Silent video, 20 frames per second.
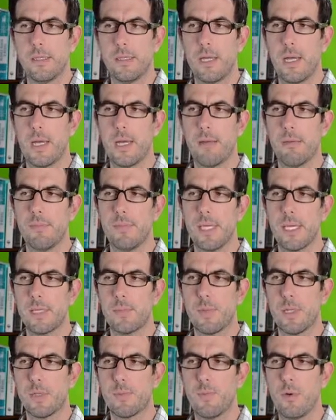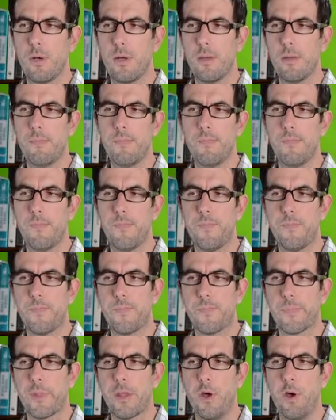times x plus 1
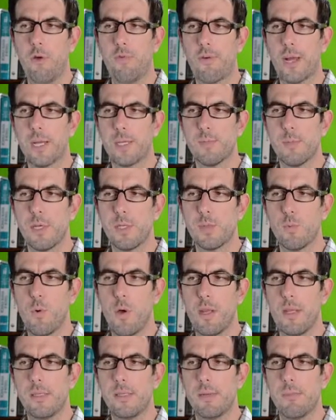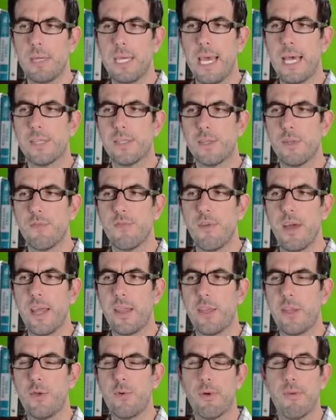over x plus 1, and somebody asks you to
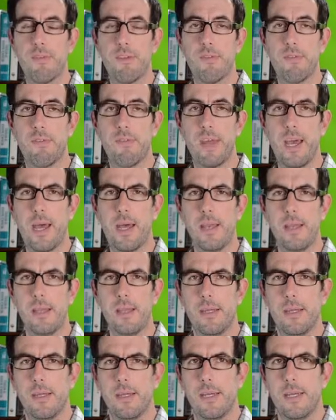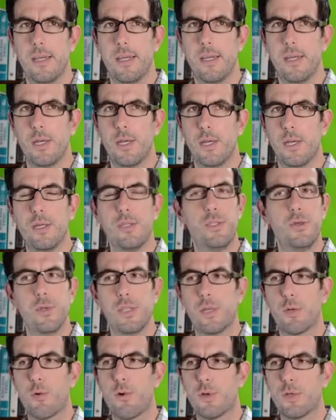find the derivative of that. Don't
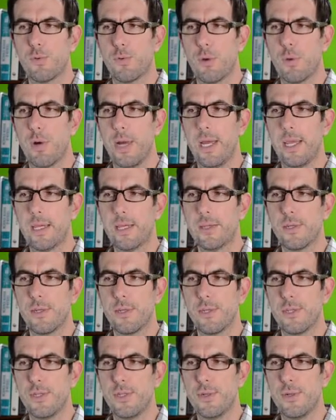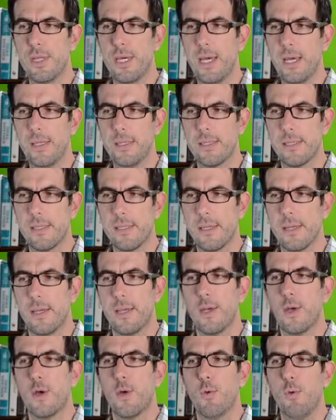need the quotient rule, right? Because you could just do this.
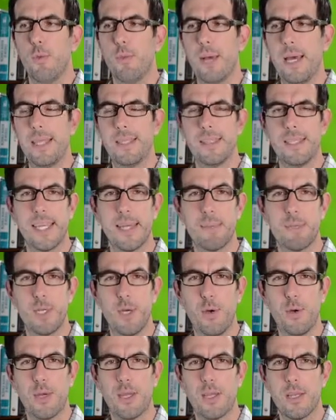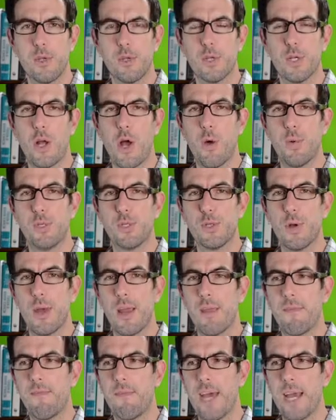Well, by the same token, you should always
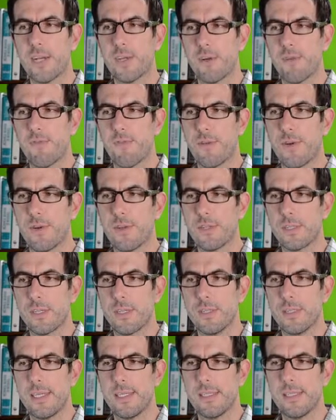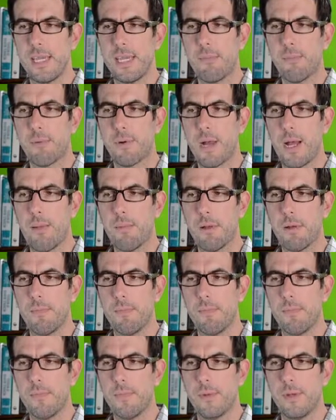try and factor first, because that same
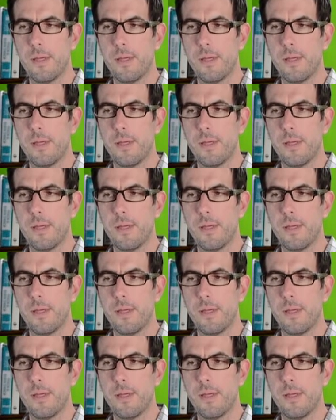problem,